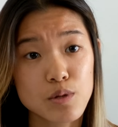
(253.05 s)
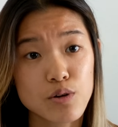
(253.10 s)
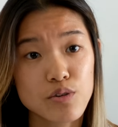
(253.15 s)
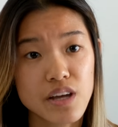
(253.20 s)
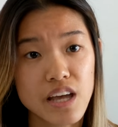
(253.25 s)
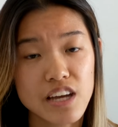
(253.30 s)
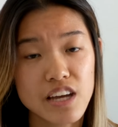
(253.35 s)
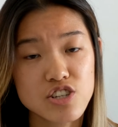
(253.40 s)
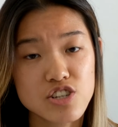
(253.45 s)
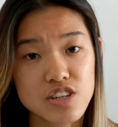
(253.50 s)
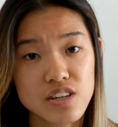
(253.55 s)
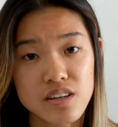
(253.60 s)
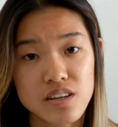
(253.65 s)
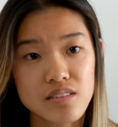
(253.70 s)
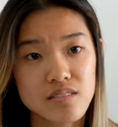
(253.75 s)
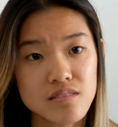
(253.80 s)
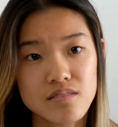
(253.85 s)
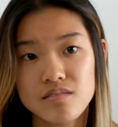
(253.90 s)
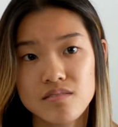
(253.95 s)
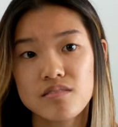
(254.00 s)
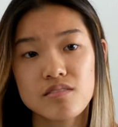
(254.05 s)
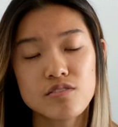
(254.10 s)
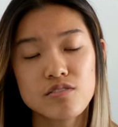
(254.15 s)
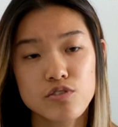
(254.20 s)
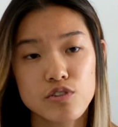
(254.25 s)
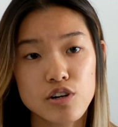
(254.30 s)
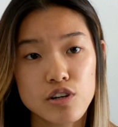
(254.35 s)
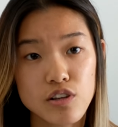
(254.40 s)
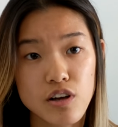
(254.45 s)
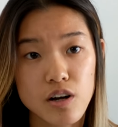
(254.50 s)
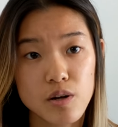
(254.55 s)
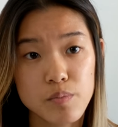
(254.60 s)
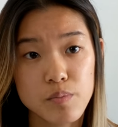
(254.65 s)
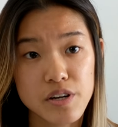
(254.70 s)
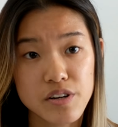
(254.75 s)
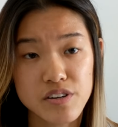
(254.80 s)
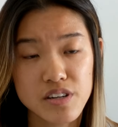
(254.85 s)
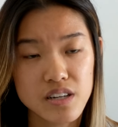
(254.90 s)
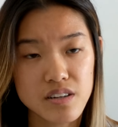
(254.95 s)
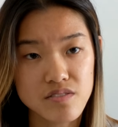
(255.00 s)
location for a long
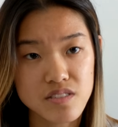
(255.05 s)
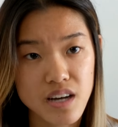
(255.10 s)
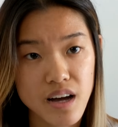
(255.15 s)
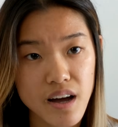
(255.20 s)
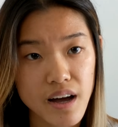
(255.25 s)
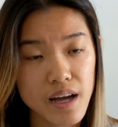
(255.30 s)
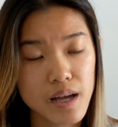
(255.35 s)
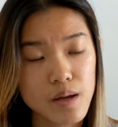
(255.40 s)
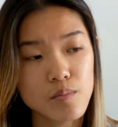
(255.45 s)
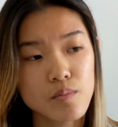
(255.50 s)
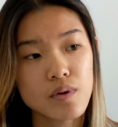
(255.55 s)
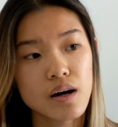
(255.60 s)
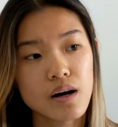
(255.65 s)
period of time.